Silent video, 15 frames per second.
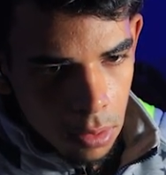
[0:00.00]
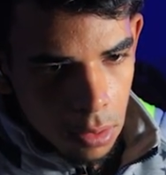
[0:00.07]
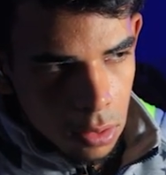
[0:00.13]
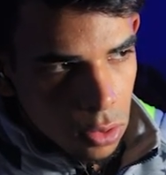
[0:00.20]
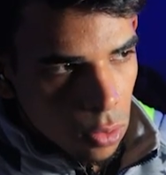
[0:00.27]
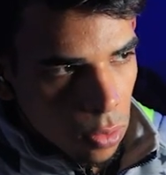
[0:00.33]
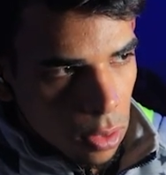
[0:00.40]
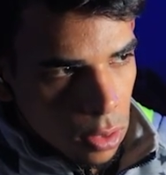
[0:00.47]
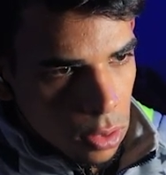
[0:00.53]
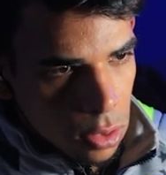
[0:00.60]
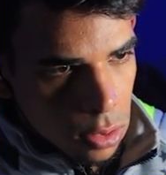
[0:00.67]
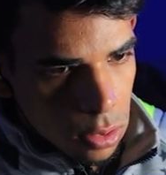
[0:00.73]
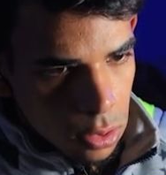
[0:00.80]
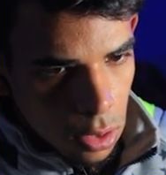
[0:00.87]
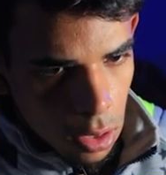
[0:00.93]
So this
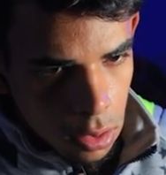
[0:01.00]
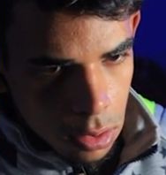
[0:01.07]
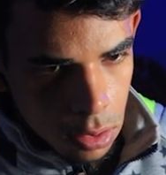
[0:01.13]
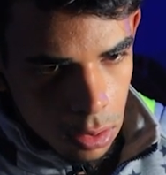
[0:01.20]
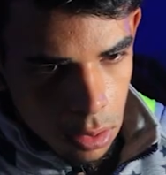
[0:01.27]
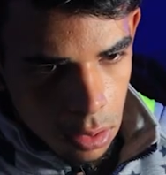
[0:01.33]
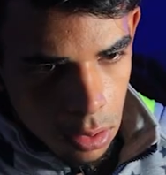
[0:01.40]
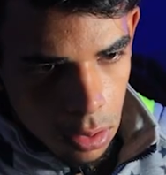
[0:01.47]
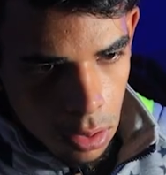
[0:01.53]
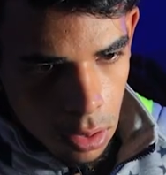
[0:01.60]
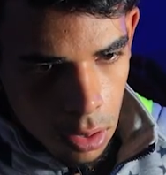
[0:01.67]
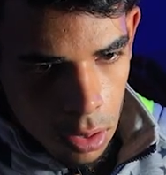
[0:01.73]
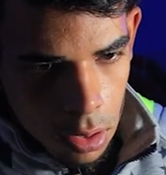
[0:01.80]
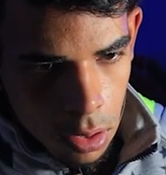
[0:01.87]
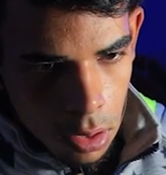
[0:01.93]
is just,
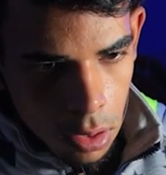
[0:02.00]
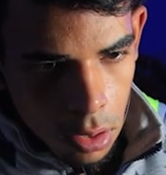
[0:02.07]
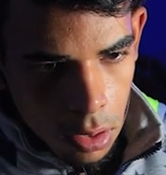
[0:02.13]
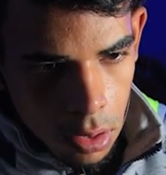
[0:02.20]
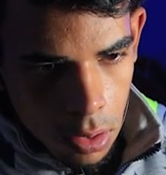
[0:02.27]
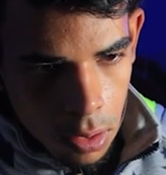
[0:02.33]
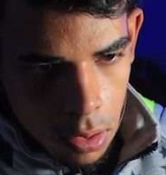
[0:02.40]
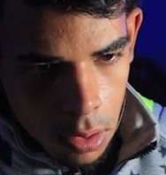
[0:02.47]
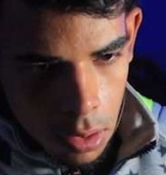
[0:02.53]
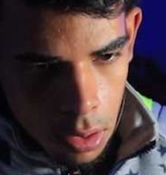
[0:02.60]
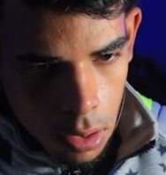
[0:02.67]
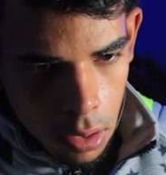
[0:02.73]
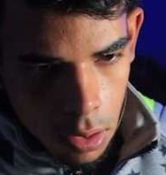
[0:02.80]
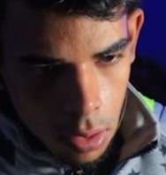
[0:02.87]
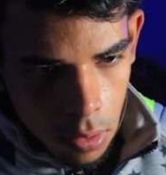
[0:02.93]

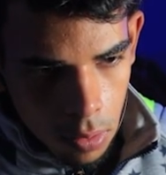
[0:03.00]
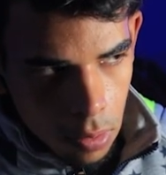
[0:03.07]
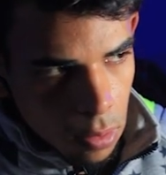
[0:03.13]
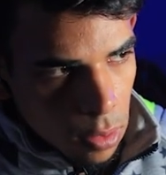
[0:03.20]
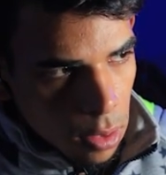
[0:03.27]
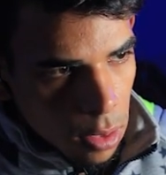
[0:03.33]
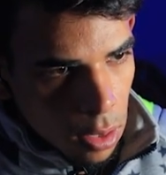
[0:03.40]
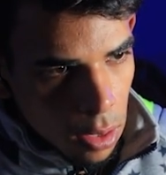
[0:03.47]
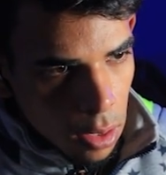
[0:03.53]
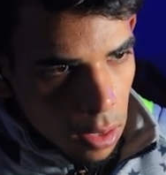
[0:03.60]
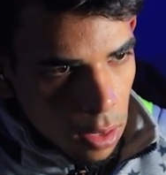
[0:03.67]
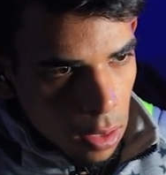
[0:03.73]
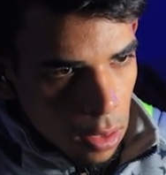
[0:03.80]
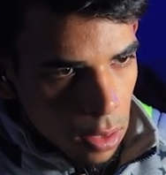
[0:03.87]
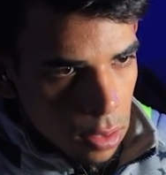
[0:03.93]

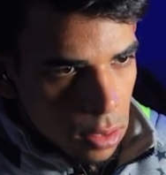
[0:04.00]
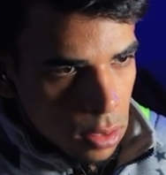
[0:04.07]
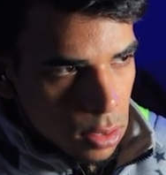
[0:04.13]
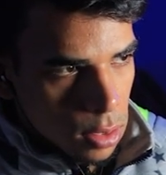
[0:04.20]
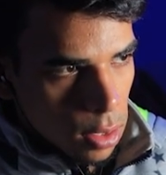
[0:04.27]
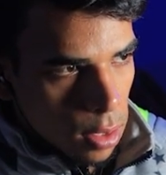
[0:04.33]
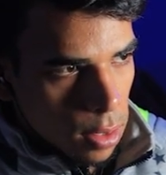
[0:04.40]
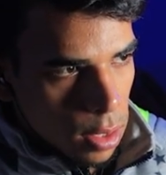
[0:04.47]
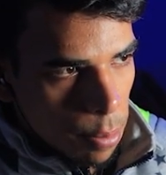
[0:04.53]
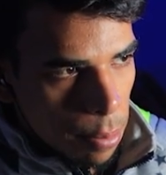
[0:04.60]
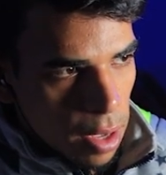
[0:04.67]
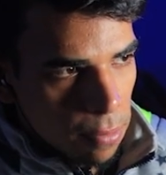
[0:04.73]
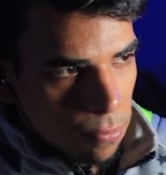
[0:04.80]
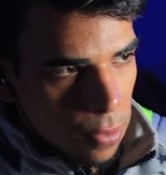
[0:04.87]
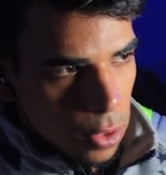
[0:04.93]
this is the
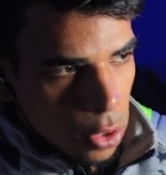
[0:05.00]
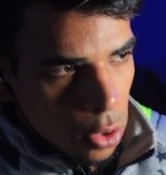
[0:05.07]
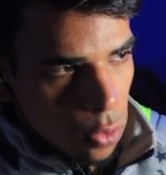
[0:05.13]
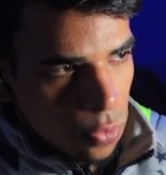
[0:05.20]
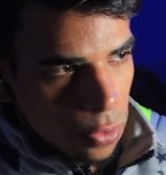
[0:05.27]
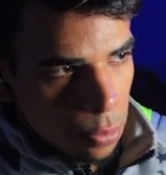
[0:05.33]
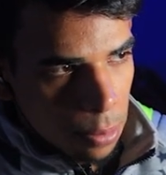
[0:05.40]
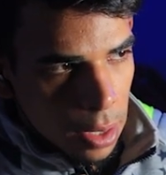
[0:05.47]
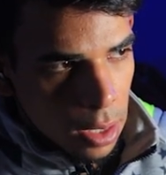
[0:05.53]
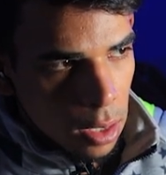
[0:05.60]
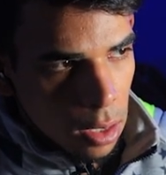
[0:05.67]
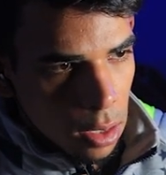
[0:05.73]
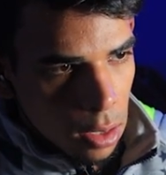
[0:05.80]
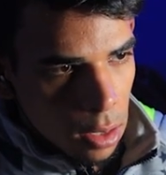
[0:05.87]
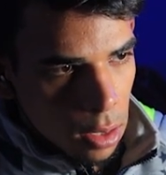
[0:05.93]
main video we're
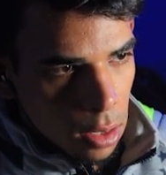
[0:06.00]
making